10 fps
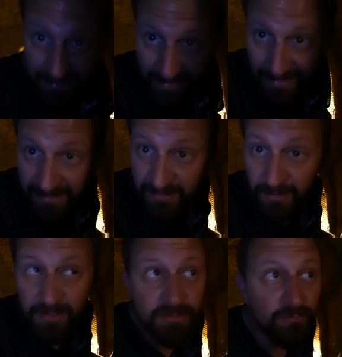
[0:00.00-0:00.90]
it is
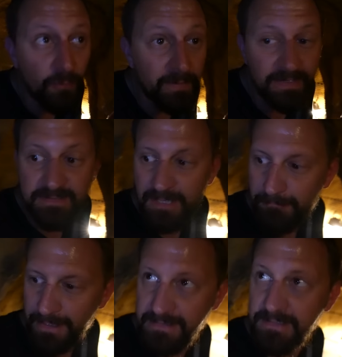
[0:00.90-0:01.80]
claustrophobic in some
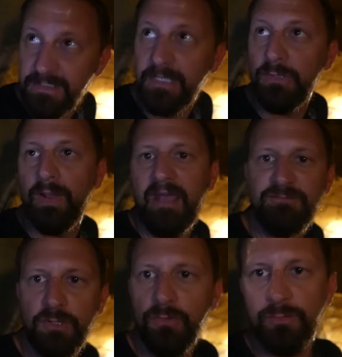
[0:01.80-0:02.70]
places. Like, you don't have
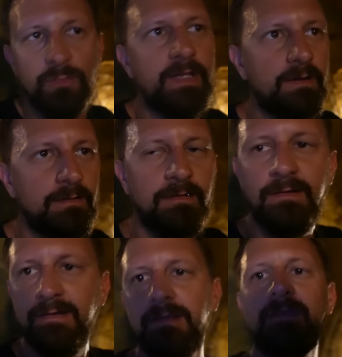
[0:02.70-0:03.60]
to go through there.
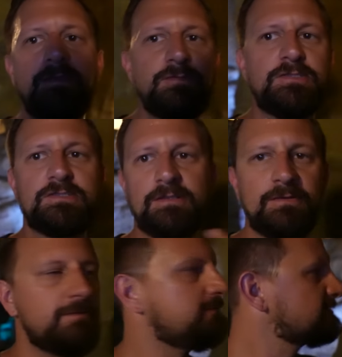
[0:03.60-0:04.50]
There's just a little